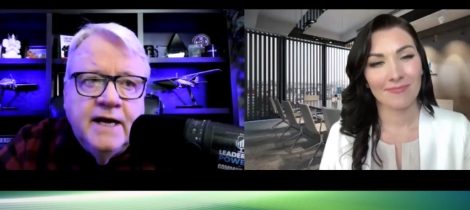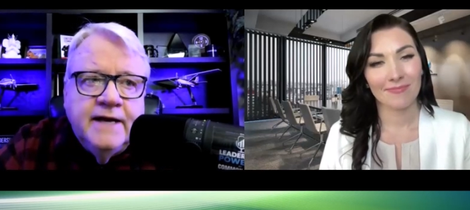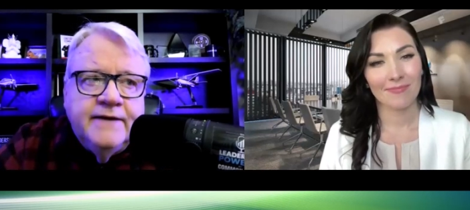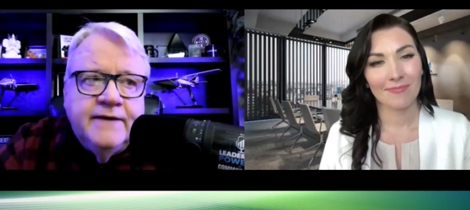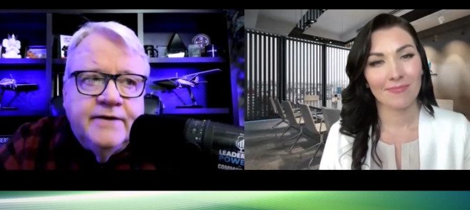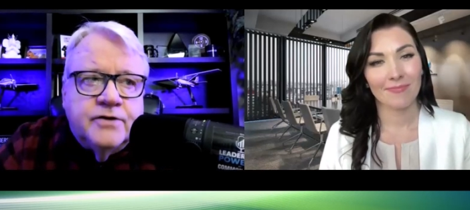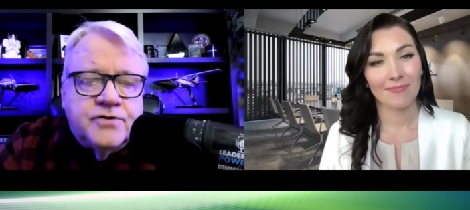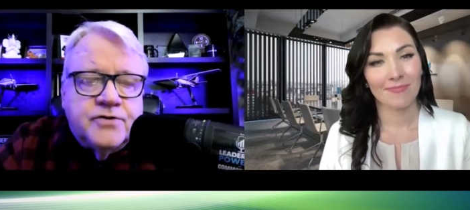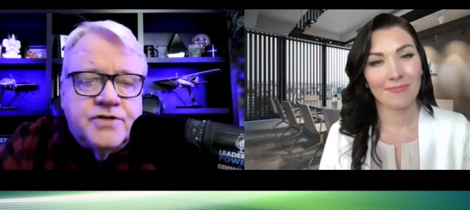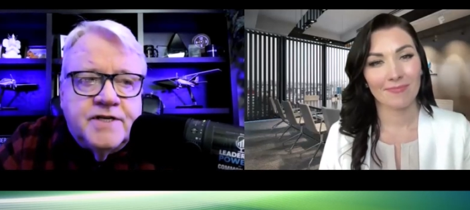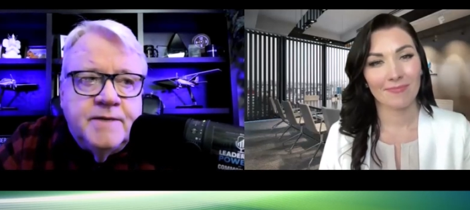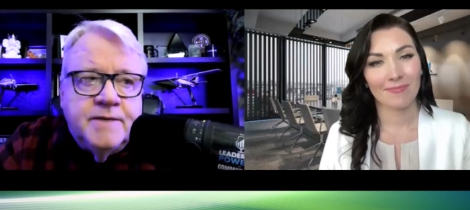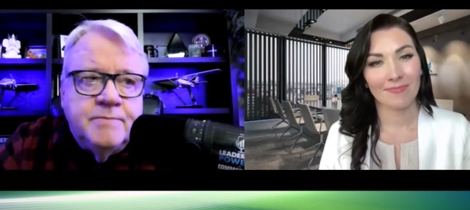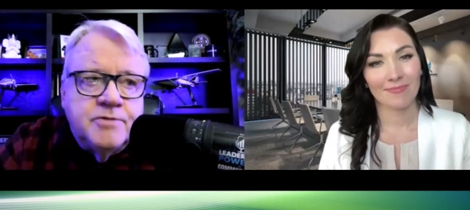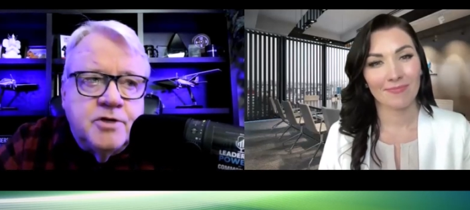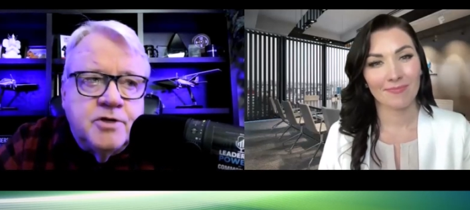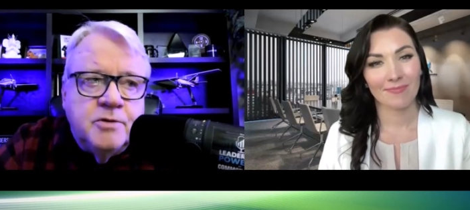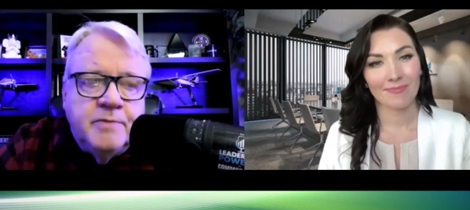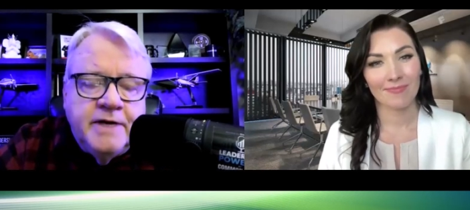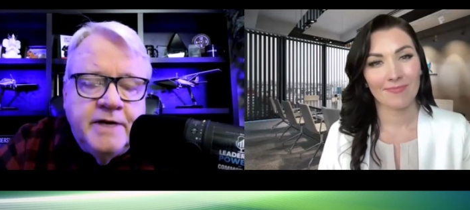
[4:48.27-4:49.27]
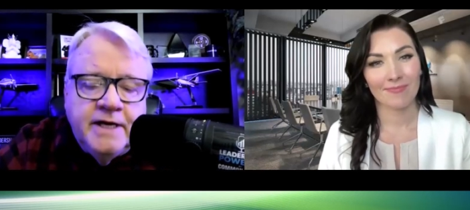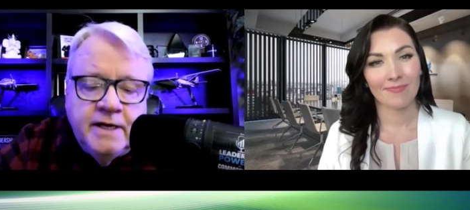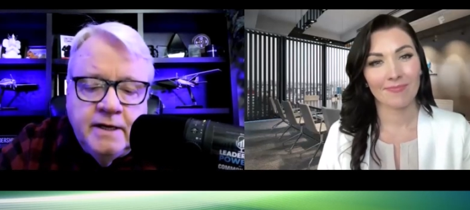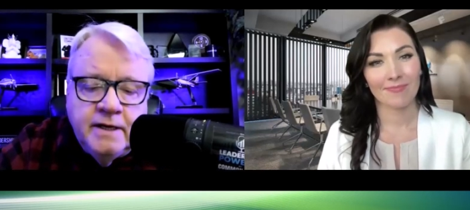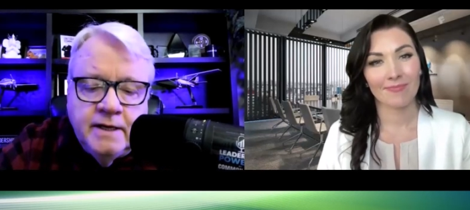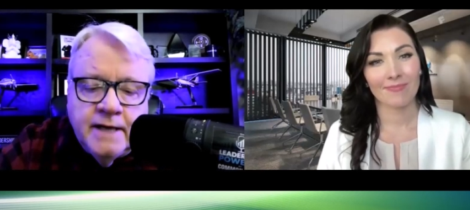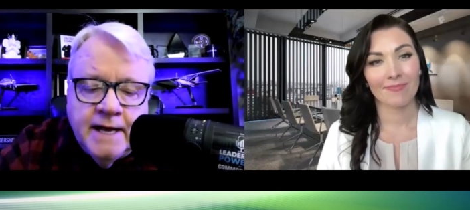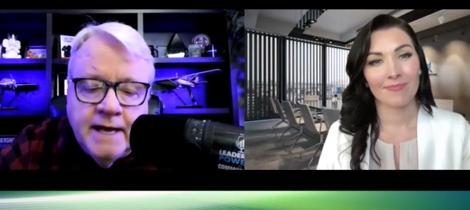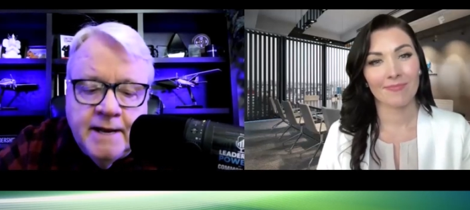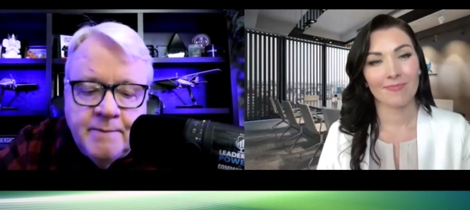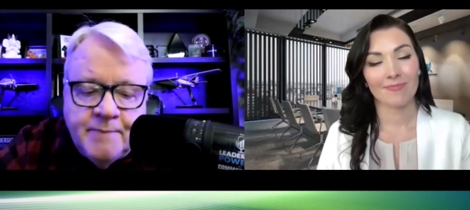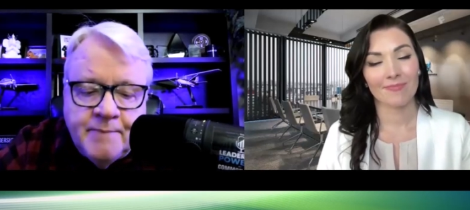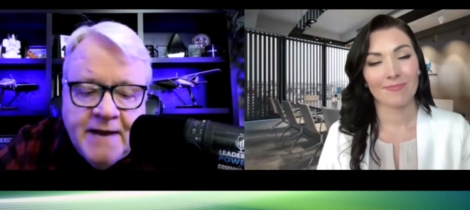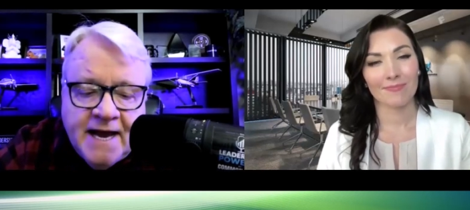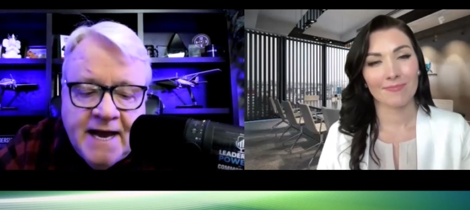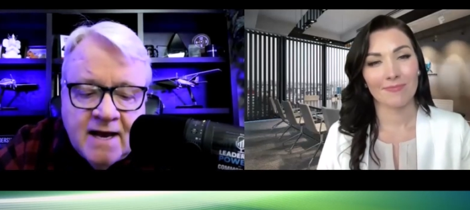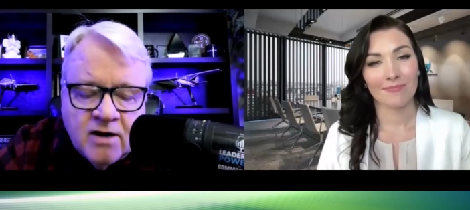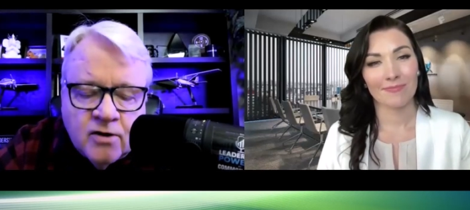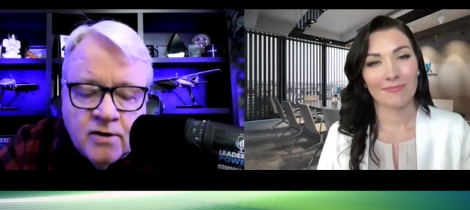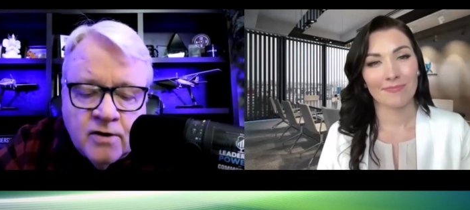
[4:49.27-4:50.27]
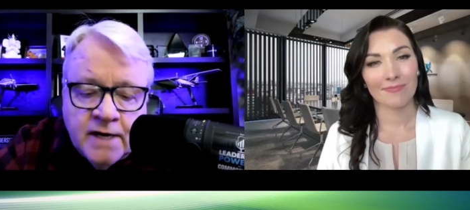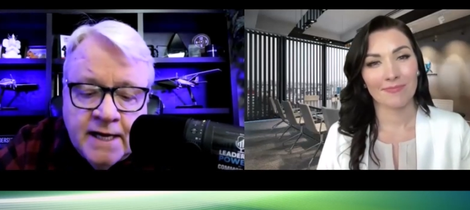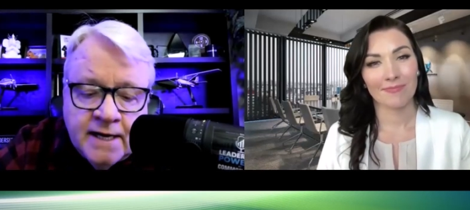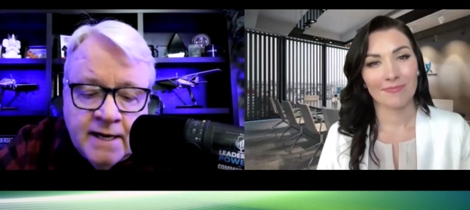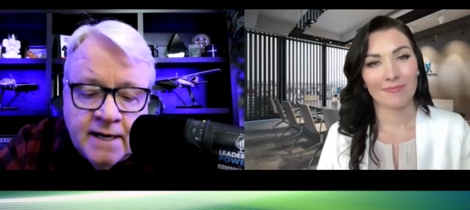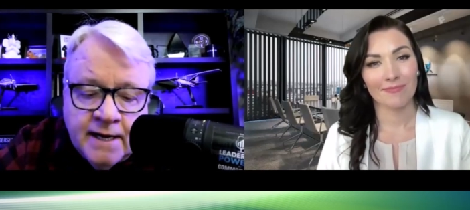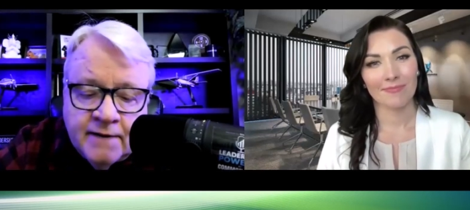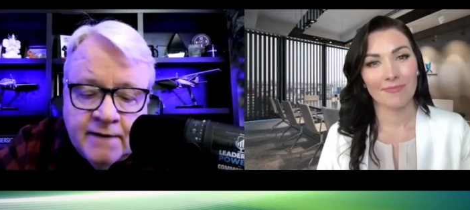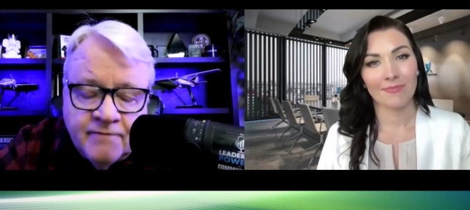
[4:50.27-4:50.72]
Speaker 1: there seems to be a pattern, and,